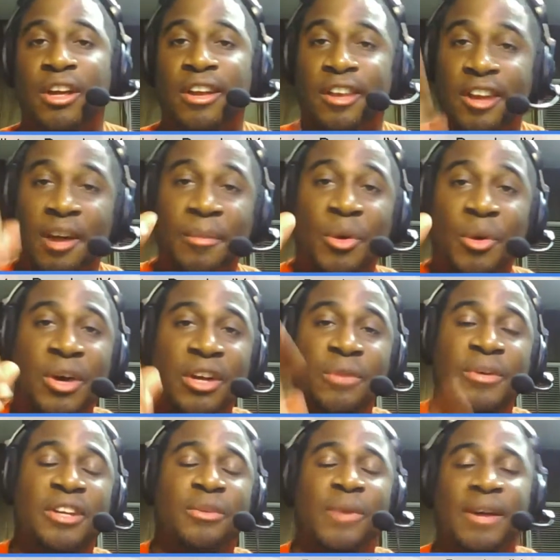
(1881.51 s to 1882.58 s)
Number one, the
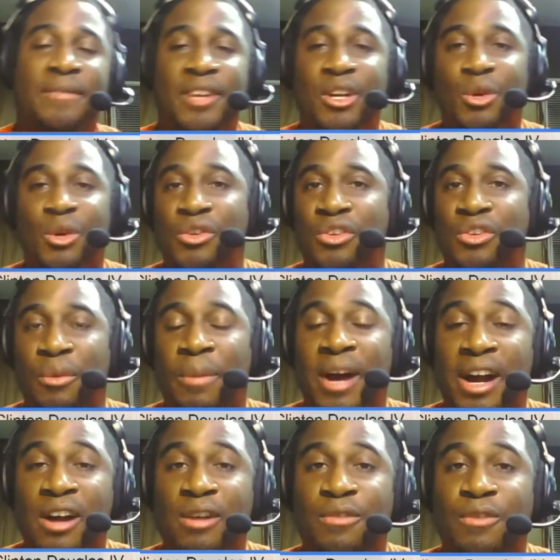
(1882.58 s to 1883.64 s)
reason why videos are so
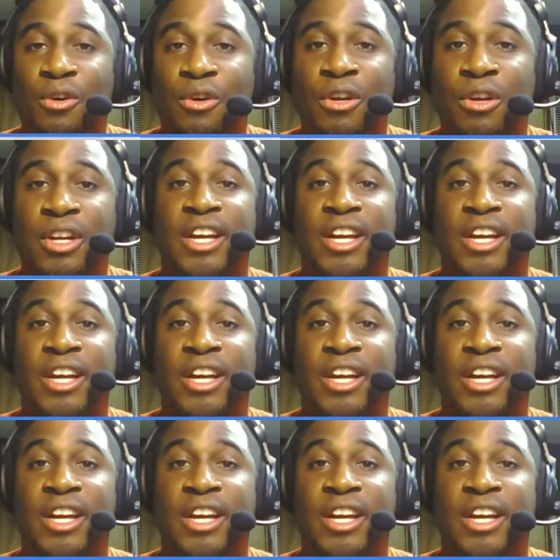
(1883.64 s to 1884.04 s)
powerful